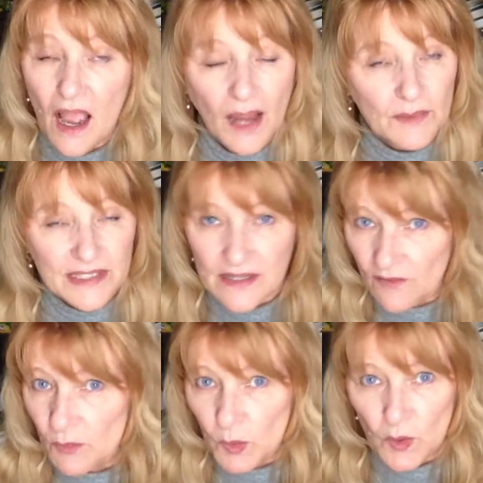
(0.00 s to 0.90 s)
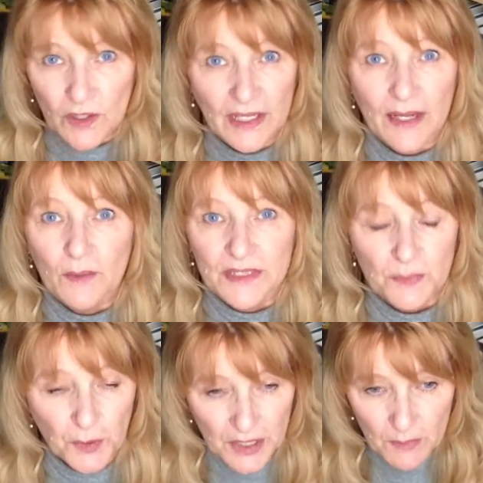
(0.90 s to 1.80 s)
I was never bored. It was
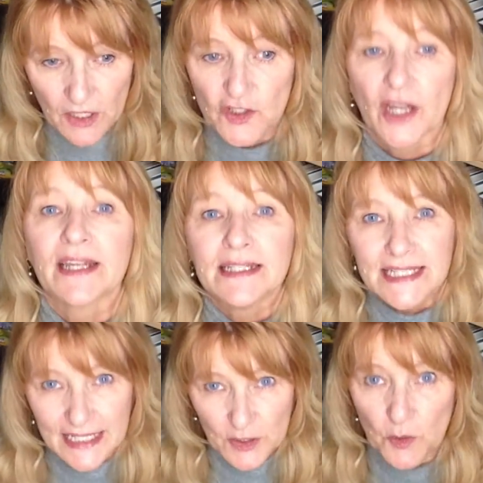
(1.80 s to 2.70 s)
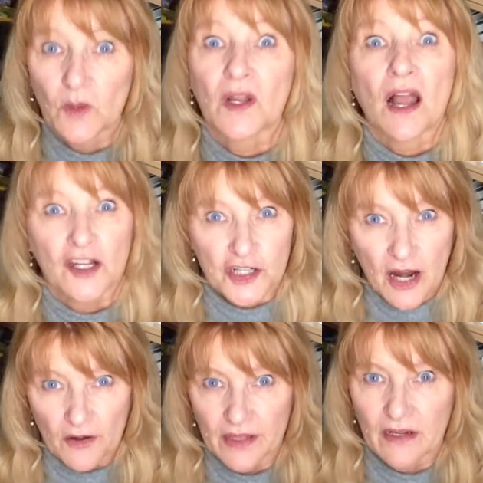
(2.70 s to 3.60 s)
pretty much a continual, gosh, how
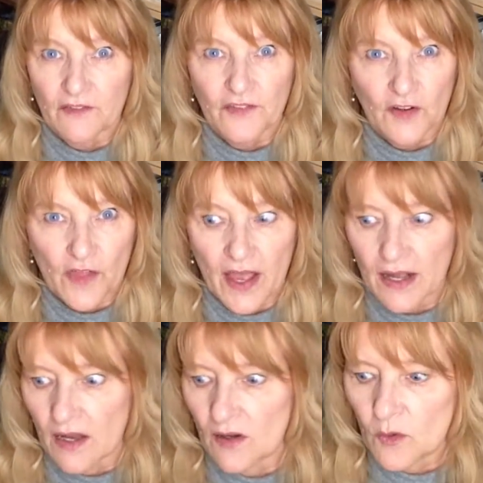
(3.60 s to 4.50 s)
are they going to figure that out?